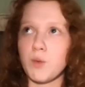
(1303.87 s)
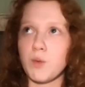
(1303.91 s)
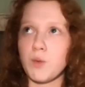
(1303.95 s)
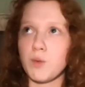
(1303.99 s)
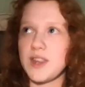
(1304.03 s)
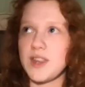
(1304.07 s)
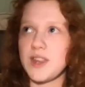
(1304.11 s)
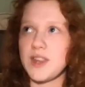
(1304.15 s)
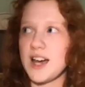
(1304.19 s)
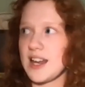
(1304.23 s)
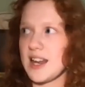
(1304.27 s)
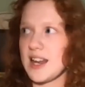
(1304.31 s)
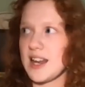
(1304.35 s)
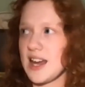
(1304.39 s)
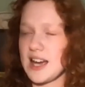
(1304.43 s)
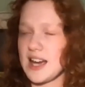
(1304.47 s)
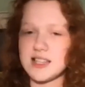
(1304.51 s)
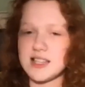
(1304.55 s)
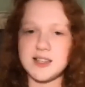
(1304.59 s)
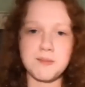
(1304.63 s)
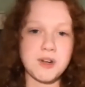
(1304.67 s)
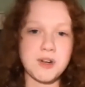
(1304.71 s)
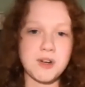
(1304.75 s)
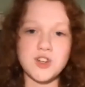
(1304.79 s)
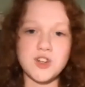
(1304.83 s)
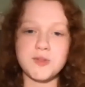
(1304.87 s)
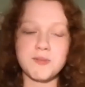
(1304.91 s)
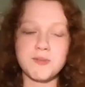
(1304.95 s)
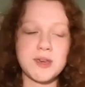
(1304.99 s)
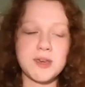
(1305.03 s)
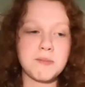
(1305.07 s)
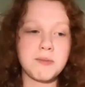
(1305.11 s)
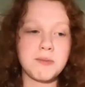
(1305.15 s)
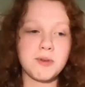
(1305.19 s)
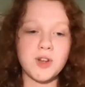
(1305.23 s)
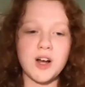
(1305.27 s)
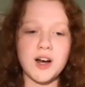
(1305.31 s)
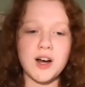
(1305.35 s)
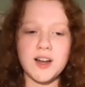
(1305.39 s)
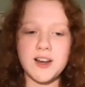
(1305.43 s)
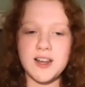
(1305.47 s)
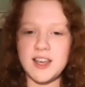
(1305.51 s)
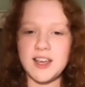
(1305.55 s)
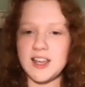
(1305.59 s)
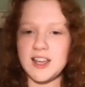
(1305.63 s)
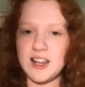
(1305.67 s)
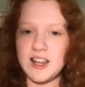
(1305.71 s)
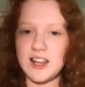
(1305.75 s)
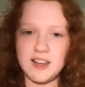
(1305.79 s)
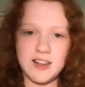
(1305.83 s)
that has a bunch of people on
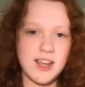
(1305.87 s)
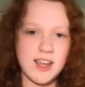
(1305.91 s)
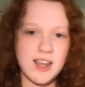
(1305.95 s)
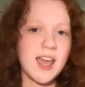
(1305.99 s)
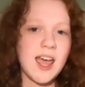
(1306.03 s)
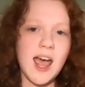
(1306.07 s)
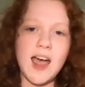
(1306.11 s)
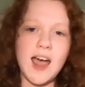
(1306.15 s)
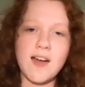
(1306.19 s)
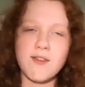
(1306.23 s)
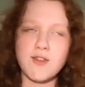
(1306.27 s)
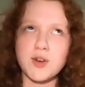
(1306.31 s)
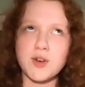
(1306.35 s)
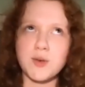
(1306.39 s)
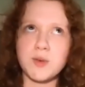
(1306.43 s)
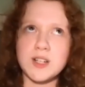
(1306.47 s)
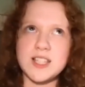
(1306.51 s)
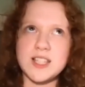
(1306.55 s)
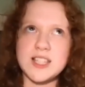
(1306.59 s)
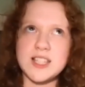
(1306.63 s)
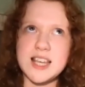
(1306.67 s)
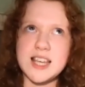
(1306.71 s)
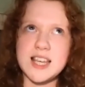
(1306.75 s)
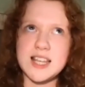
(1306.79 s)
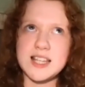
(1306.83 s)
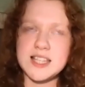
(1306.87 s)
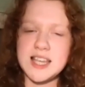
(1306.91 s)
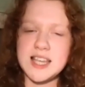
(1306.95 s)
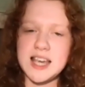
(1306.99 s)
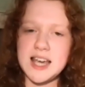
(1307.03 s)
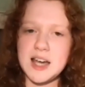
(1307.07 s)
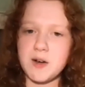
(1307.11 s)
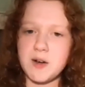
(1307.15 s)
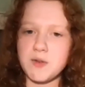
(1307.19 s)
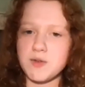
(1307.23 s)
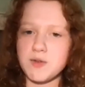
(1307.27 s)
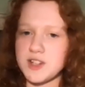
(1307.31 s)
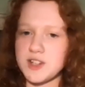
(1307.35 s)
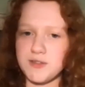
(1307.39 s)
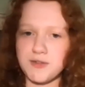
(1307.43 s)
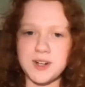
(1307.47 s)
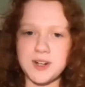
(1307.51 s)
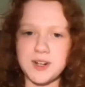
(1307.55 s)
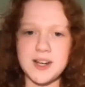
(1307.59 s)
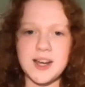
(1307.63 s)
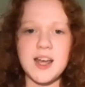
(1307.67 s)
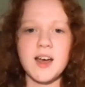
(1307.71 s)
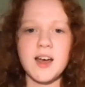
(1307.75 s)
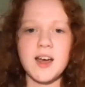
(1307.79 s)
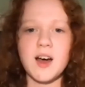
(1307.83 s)
it, and everyone sends out different
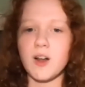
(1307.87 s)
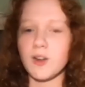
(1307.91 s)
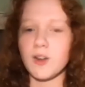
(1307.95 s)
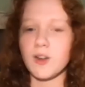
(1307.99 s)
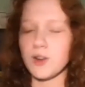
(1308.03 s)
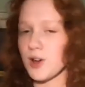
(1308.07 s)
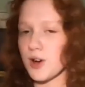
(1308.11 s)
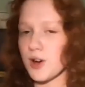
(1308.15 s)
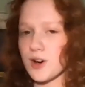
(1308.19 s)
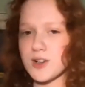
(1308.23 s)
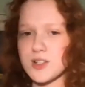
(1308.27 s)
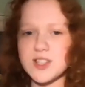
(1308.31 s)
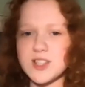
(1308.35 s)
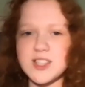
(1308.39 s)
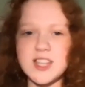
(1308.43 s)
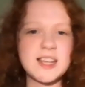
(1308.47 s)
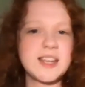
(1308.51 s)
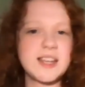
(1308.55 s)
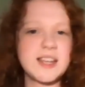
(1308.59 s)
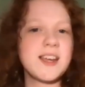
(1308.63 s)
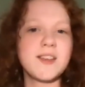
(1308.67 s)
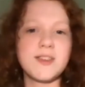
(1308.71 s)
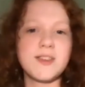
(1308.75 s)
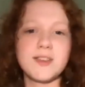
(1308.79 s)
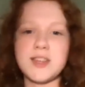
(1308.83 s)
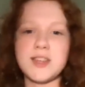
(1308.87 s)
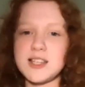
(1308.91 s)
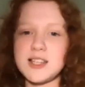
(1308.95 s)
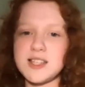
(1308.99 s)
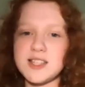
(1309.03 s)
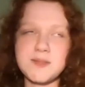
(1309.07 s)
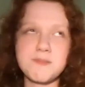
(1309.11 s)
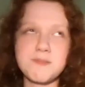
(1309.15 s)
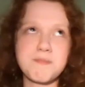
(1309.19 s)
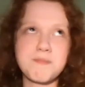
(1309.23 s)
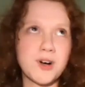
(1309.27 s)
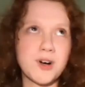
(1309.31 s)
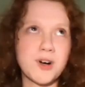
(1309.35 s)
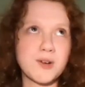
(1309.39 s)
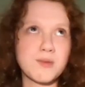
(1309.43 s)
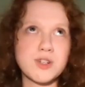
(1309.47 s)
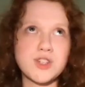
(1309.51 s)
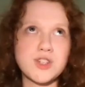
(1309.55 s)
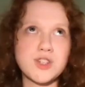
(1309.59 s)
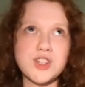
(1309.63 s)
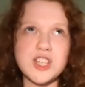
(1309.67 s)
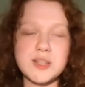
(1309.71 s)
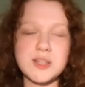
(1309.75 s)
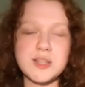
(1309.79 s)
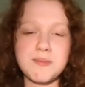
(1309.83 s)
alerts that this bird was
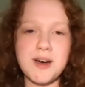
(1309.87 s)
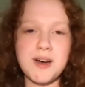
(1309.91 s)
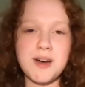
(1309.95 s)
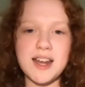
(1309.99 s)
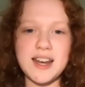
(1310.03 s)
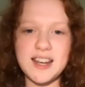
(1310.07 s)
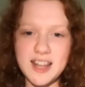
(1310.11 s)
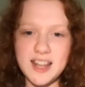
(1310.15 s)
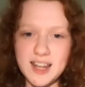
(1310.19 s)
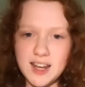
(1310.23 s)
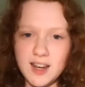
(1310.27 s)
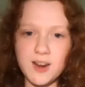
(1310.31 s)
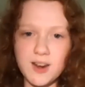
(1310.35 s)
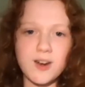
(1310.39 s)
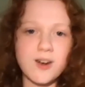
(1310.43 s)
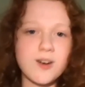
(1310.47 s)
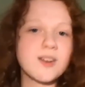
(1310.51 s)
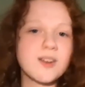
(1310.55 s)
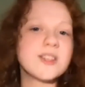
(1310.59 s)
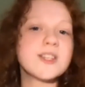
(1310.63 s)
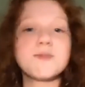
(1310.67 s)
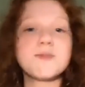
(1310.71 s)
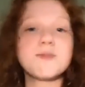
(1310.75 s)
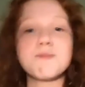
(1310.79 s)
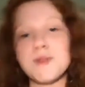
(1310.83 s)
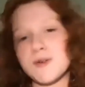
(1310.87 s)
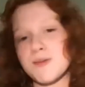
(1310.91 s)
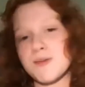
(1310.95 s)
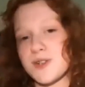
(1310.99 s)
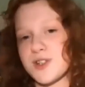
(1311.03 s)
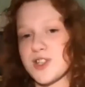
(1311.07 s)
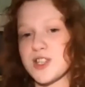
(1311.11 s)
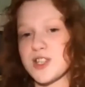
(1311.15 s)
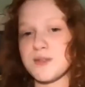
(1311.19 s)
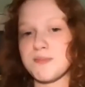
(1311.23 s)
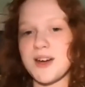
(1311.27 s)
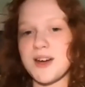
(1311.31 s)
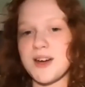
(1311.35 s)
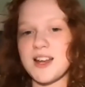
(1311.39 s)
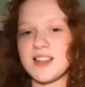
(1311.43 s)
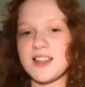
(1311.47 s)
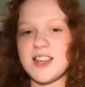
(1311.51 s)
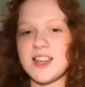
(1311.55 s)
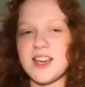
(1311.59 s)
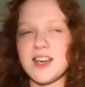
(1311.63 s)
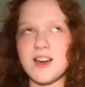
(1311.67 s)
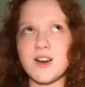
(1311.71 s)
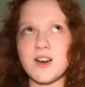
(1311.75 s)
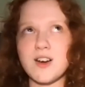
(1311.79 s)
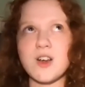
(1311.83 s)
just spotted here and this bird was just spotted
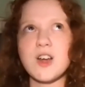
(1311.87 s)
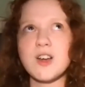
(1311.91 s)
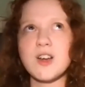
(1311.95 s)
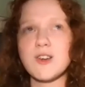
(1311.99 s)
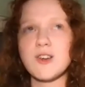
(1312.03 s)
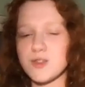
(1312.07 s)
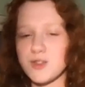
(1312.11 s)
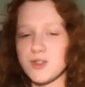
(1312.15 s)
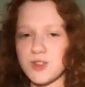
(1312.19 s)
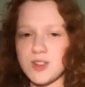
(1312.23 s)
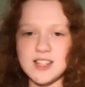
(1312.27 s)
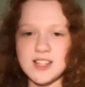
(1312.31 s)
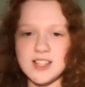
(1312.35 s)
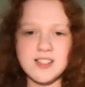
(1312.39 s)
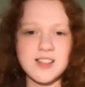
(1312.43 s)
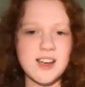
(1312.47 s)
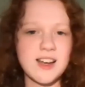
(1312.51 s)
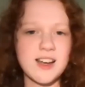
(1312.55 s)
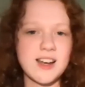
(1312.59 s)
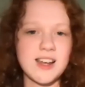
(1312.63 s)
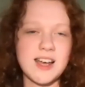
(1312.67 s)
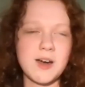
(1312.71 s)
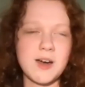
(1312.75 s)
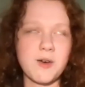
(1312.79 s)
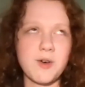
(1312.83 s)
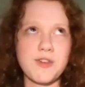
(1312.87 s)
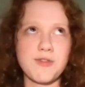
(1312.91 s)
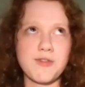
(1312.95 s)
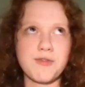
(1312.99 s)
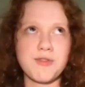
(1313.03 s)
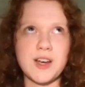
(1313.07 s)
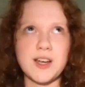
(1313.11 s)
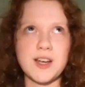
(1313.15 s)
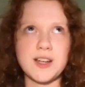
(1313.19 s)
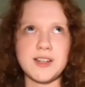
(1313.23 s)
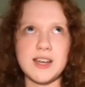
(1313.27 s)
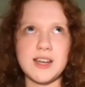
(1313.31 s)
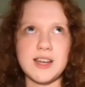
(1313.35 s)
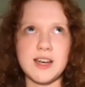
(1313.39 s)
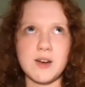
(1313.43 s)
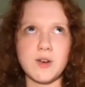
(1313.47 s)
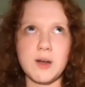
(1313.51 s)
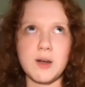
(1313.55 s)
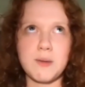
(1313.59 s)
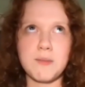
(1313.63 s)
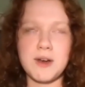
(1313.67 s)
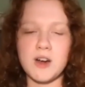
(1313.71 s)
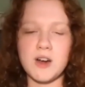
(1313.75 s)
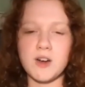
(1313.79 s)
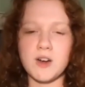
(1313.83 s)
there. So that's kind of how I find out
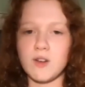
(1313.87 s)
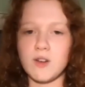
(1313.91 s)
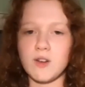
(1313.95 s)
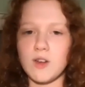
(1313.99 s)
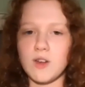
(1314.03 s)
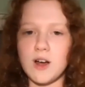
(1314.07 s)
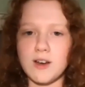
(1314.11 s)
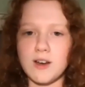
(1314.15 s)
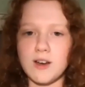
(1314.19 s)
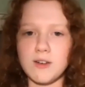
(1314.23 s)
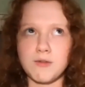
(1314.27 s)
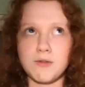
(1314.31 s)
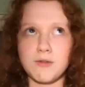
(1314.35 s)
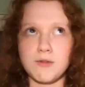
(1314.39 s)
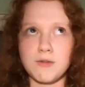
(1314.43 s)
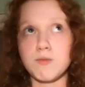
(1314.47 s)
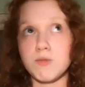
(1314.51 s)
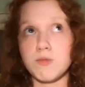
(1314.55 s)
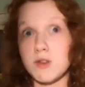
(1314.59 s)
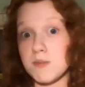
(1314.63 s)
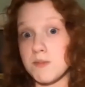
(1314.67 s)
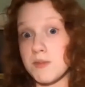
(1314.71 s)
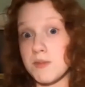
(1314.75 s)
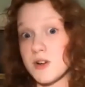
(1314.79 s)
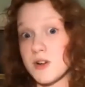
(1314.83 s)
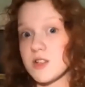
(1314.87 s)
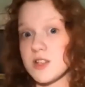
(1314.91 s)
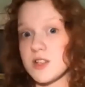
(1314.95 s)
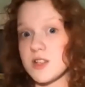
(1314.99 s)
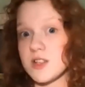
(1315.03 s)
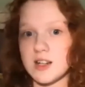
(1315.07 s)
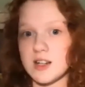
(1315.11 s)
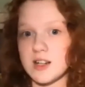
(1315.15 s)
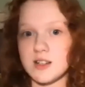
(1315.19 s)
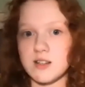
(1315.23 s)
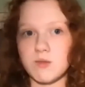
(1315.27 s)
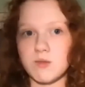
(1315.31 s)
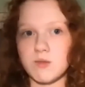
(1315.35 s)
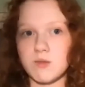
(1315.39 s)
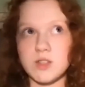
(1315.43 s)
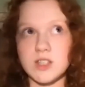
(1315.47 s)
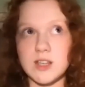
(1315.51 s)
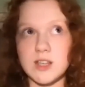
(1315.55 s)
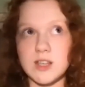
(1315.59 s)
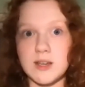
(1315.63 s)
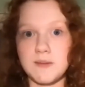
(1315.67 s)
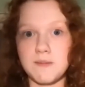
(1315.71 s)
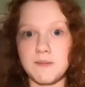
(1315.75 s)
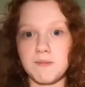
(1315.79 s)
about a lot of the birds that I see.